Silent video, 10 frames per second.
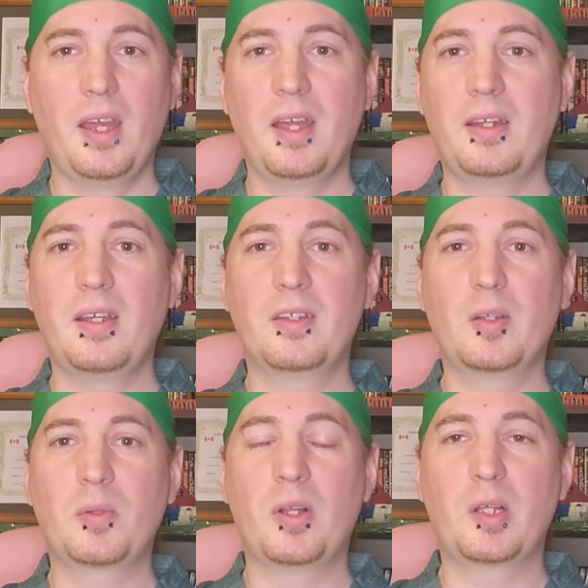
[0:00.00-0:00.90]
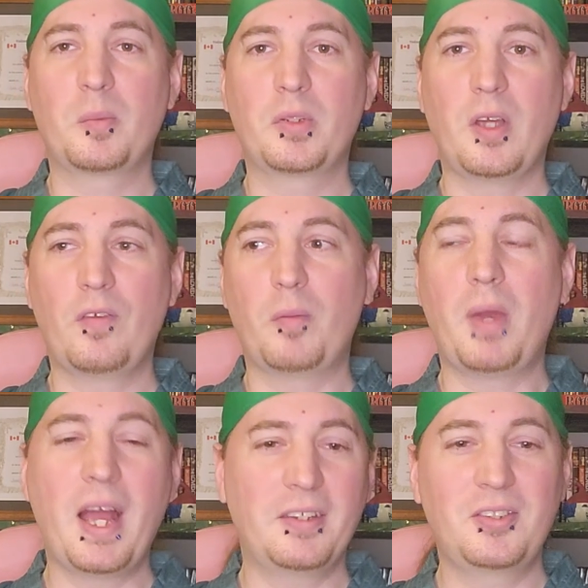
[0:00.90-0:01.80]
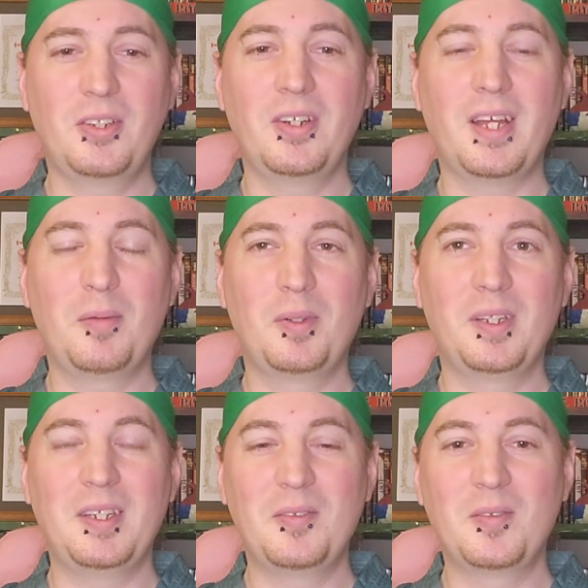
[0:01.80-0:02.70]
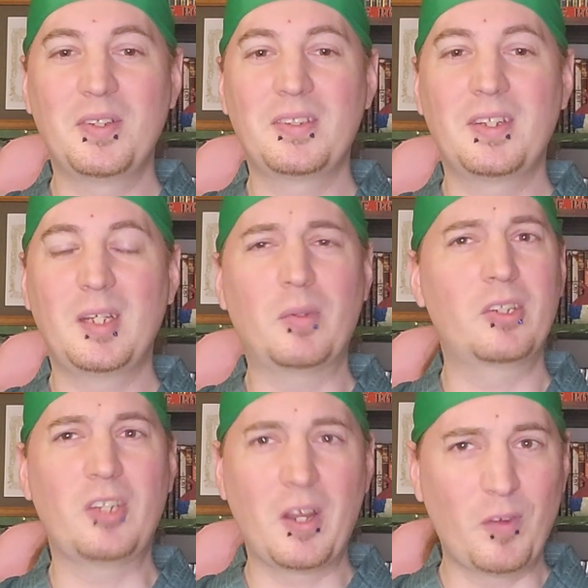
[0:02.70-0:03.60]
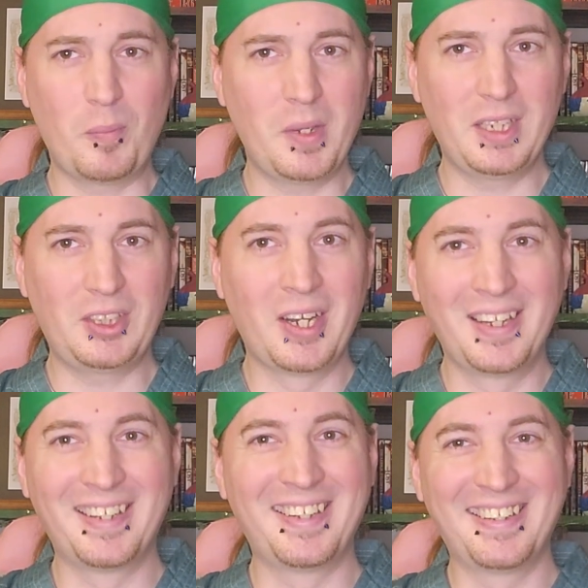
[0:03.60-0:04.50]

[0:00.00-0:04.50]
and he ends up calling himself a bastard, I believe was the name, or son of a bitch.